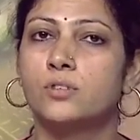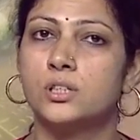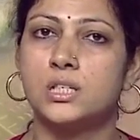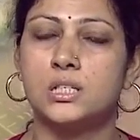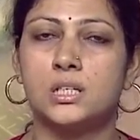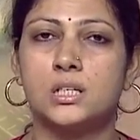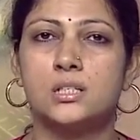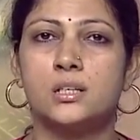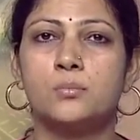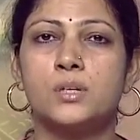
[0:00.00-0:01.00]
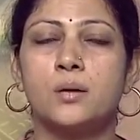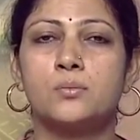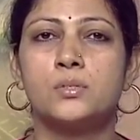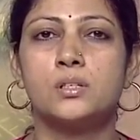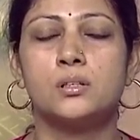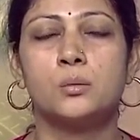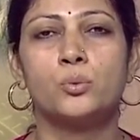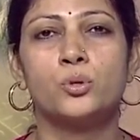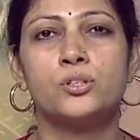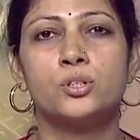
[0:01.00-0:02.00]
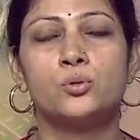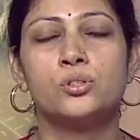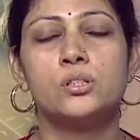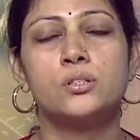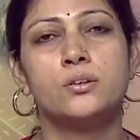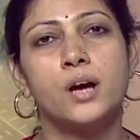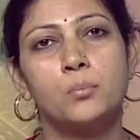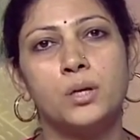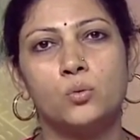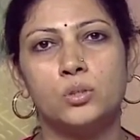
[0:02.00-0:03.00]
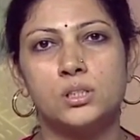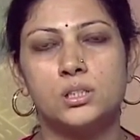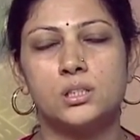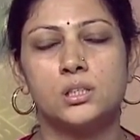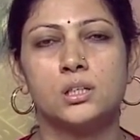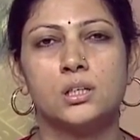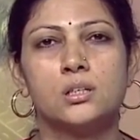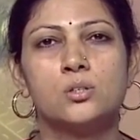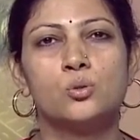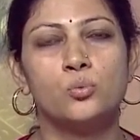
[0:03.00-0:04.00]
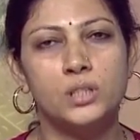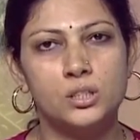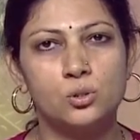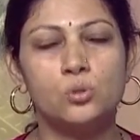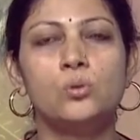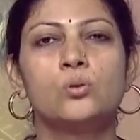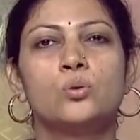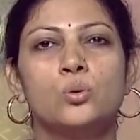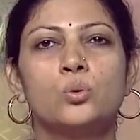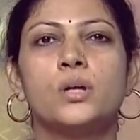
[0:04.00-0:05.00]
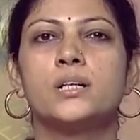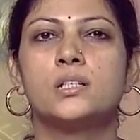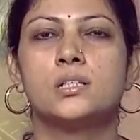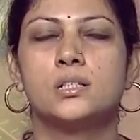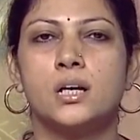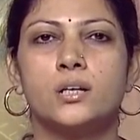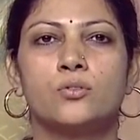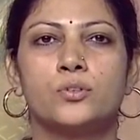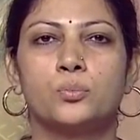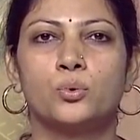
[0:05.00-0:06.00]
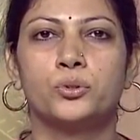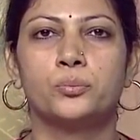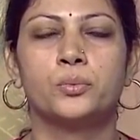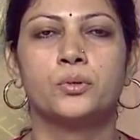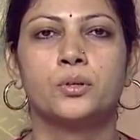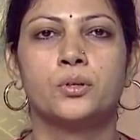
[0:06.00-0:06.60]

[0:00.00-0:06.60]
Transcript: verse, sometimes the poet uses rhyming verse. So we need to know that style of the poem.